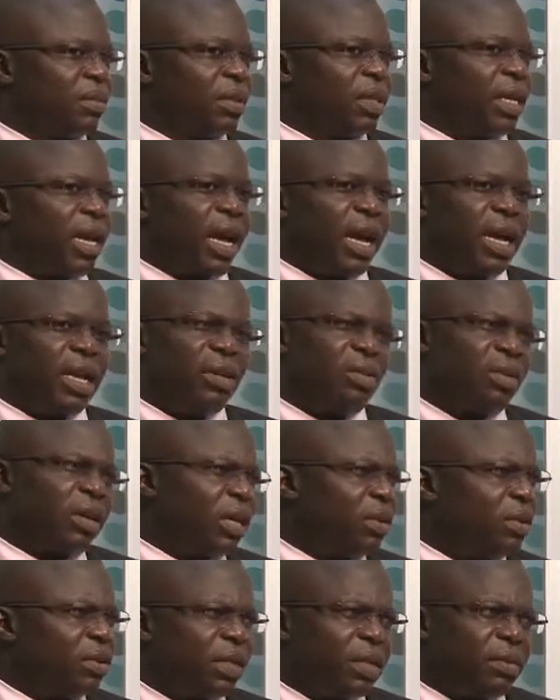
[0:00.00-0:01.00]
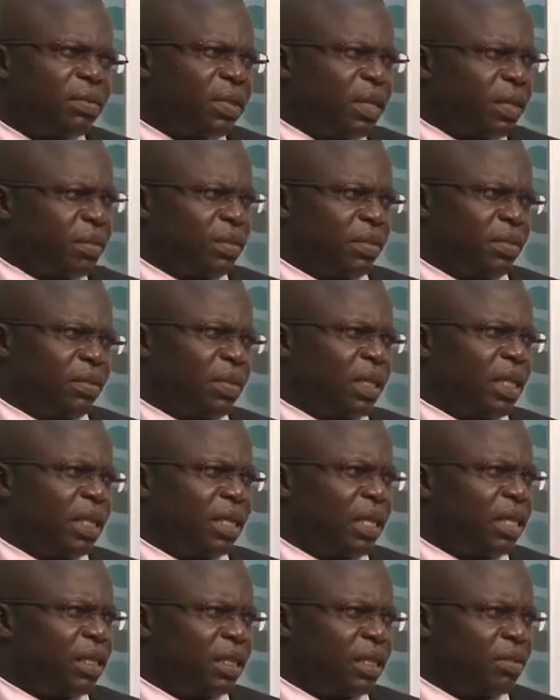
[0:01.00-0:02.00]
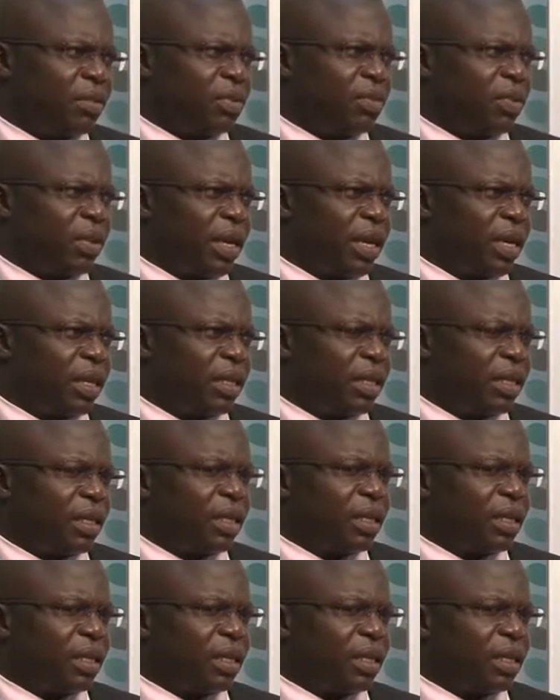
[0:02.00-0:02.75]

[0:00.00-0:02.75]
And you cannot give them incentives for that.